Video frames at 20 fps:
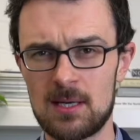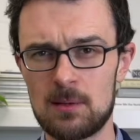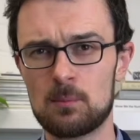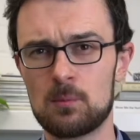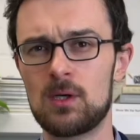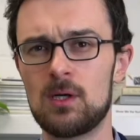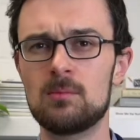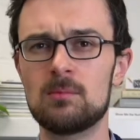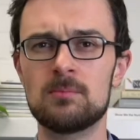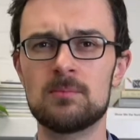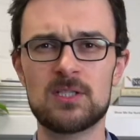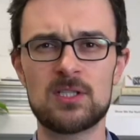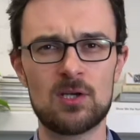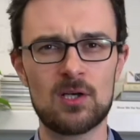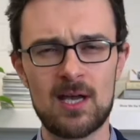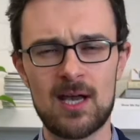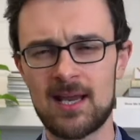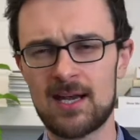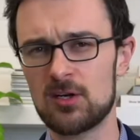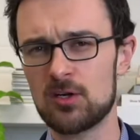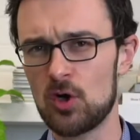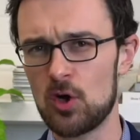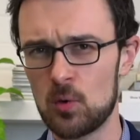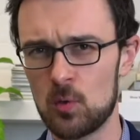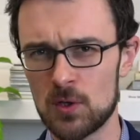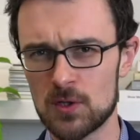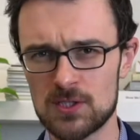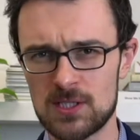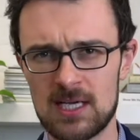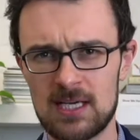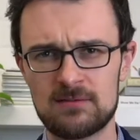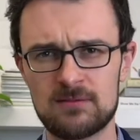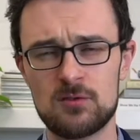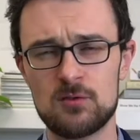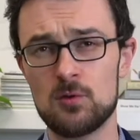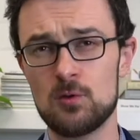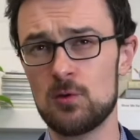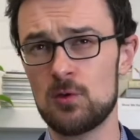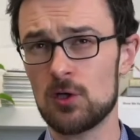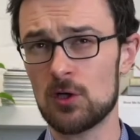problem and you kind of know what you have to
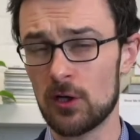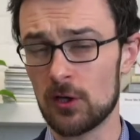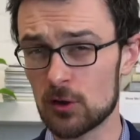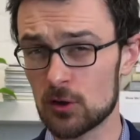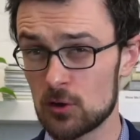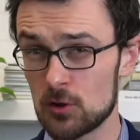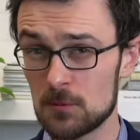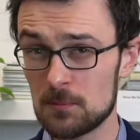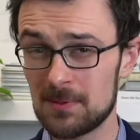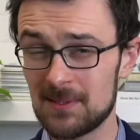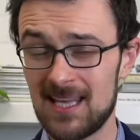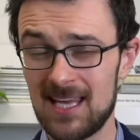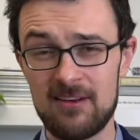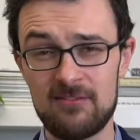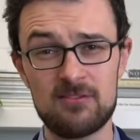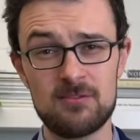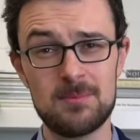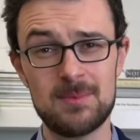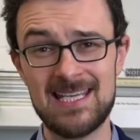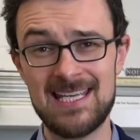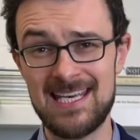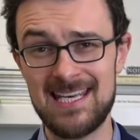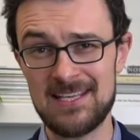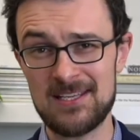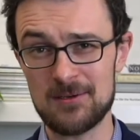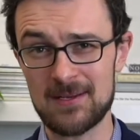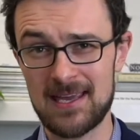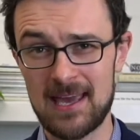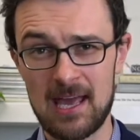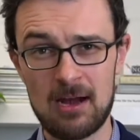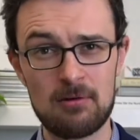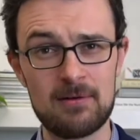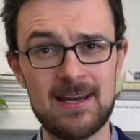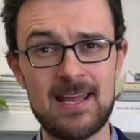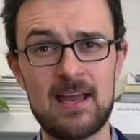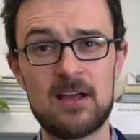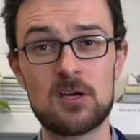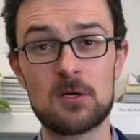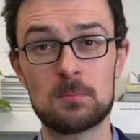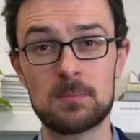do. You got a good plan from the beginning. You
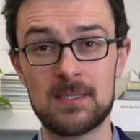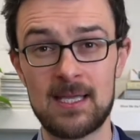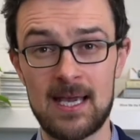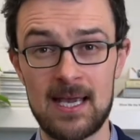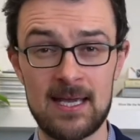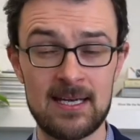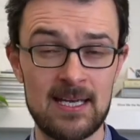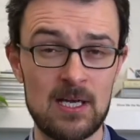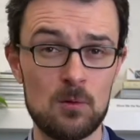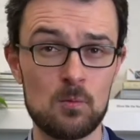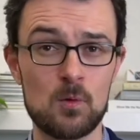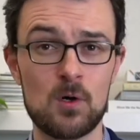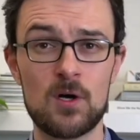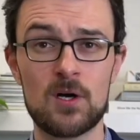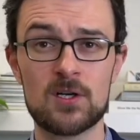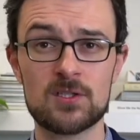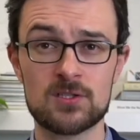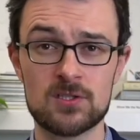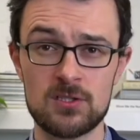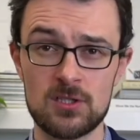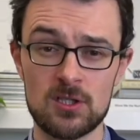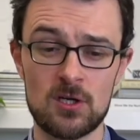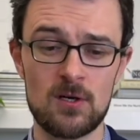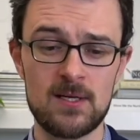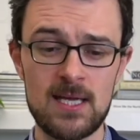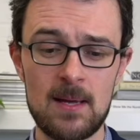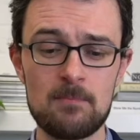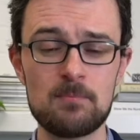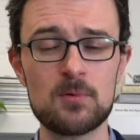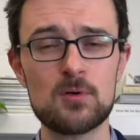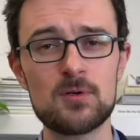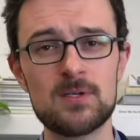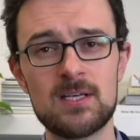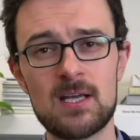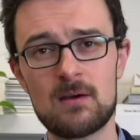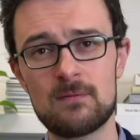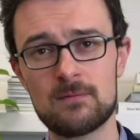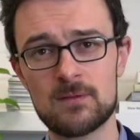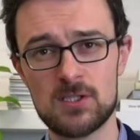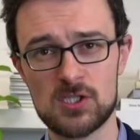carry out your plan. It works and you go, yep, good
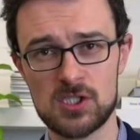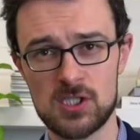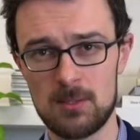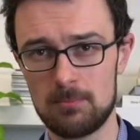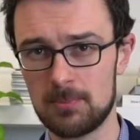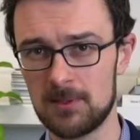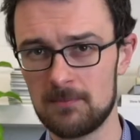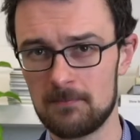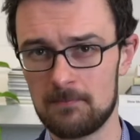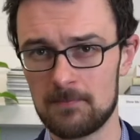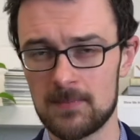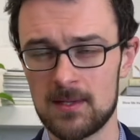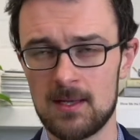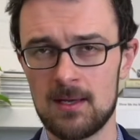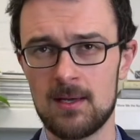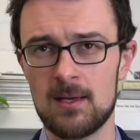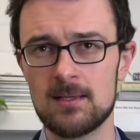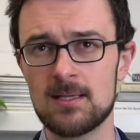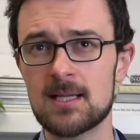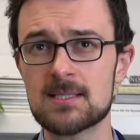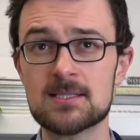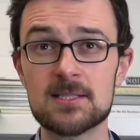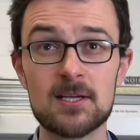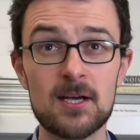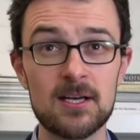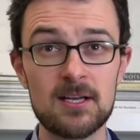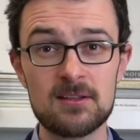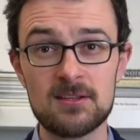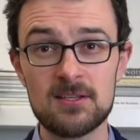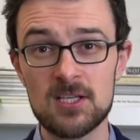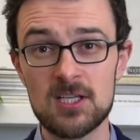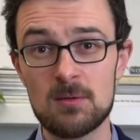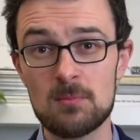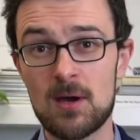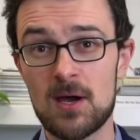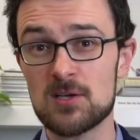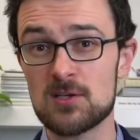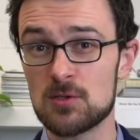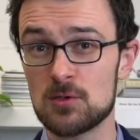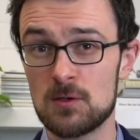enough, and you ship it. That's the kind of thing you
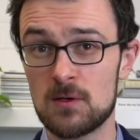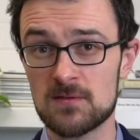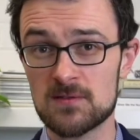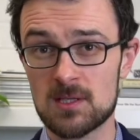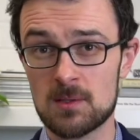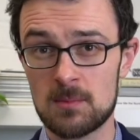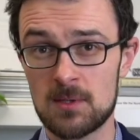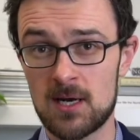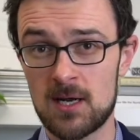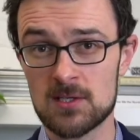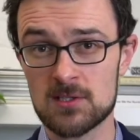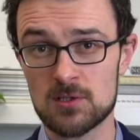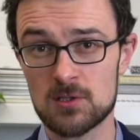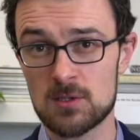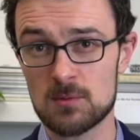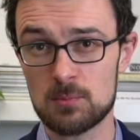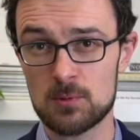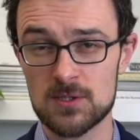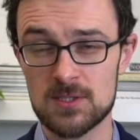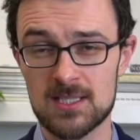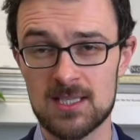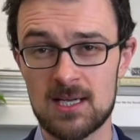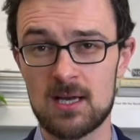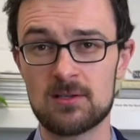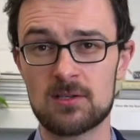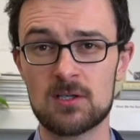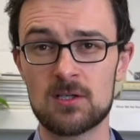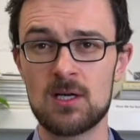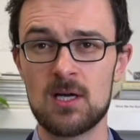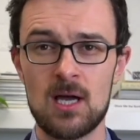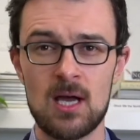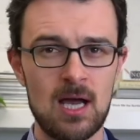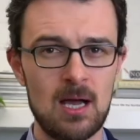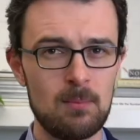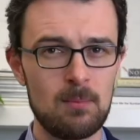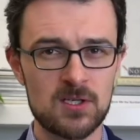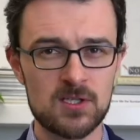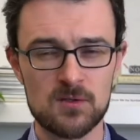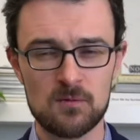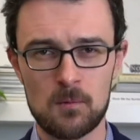might do if someone asks you to put together
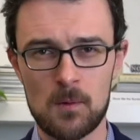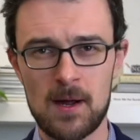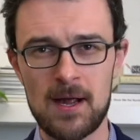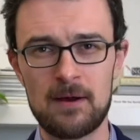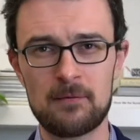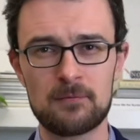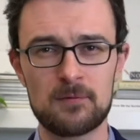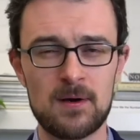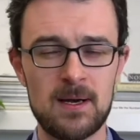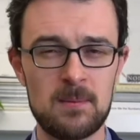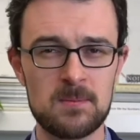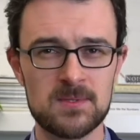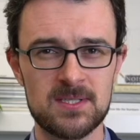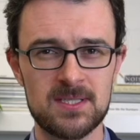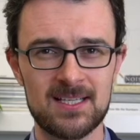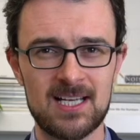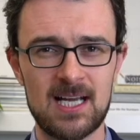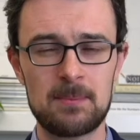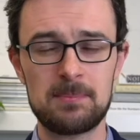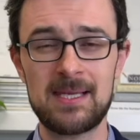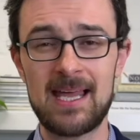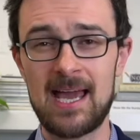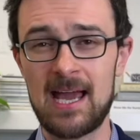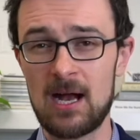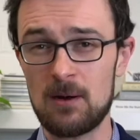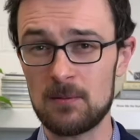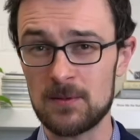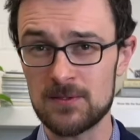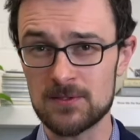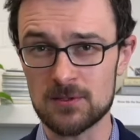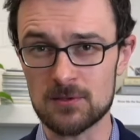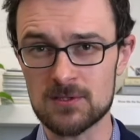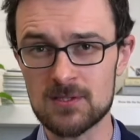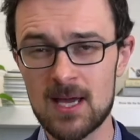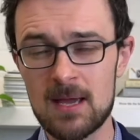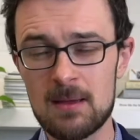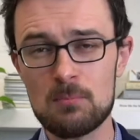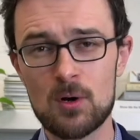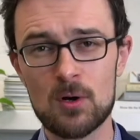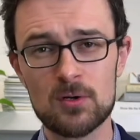a bunch of wireframes in a couple of hours. You
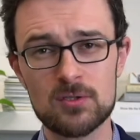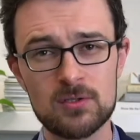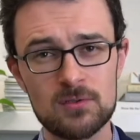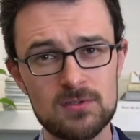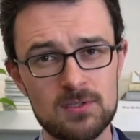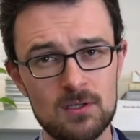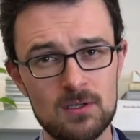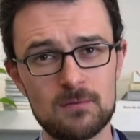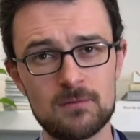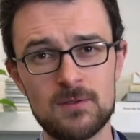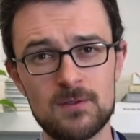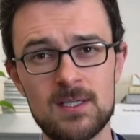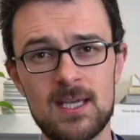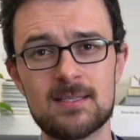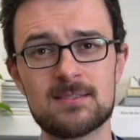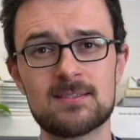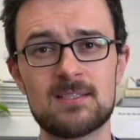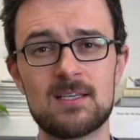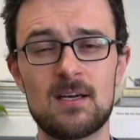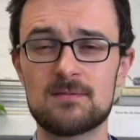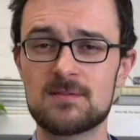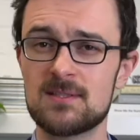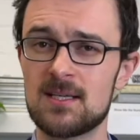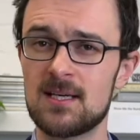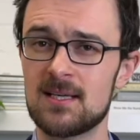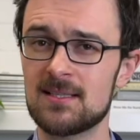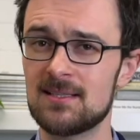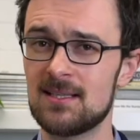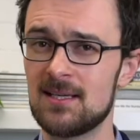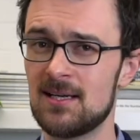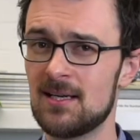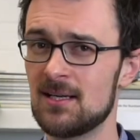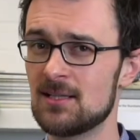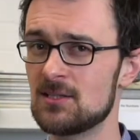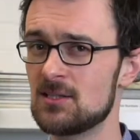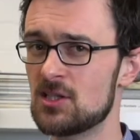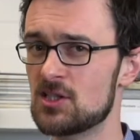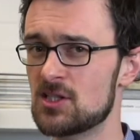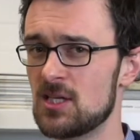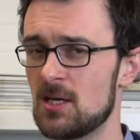time box yourself, you get stuff done, and
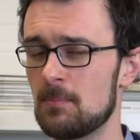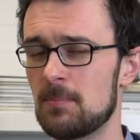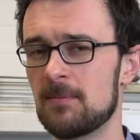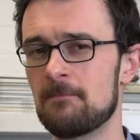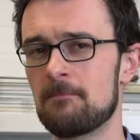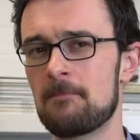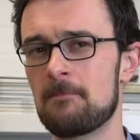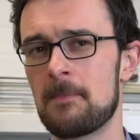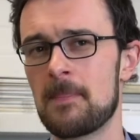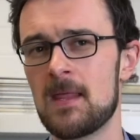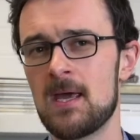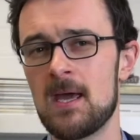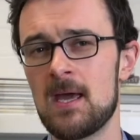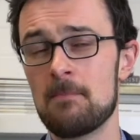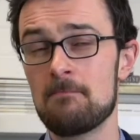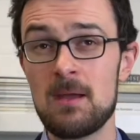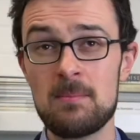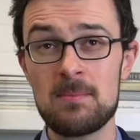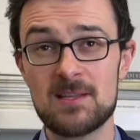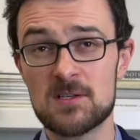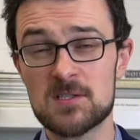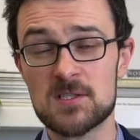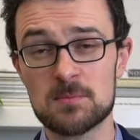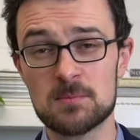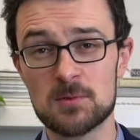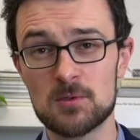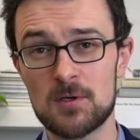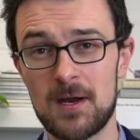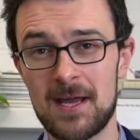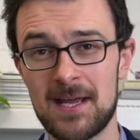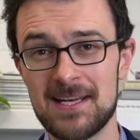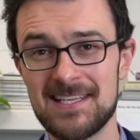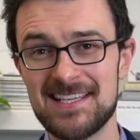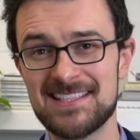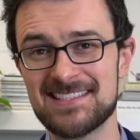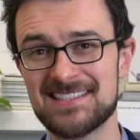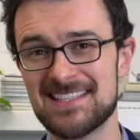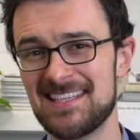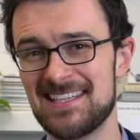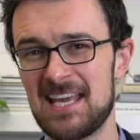you ship it. Maybe there's some good
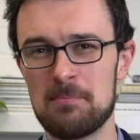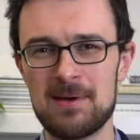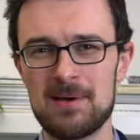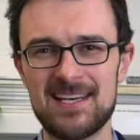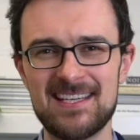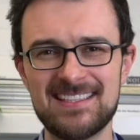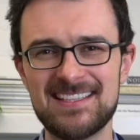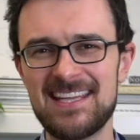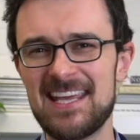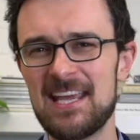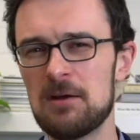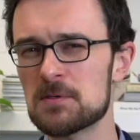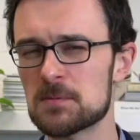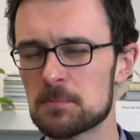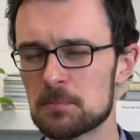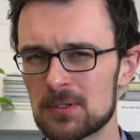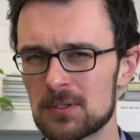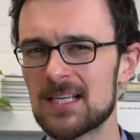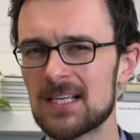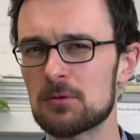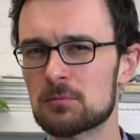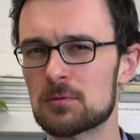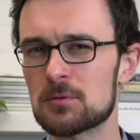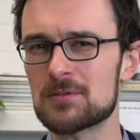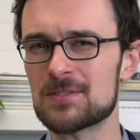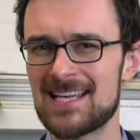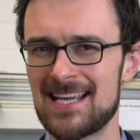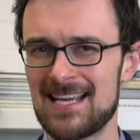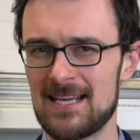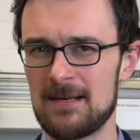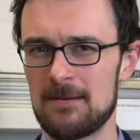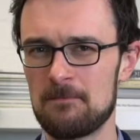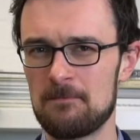ideas in there, but it was pretty routine.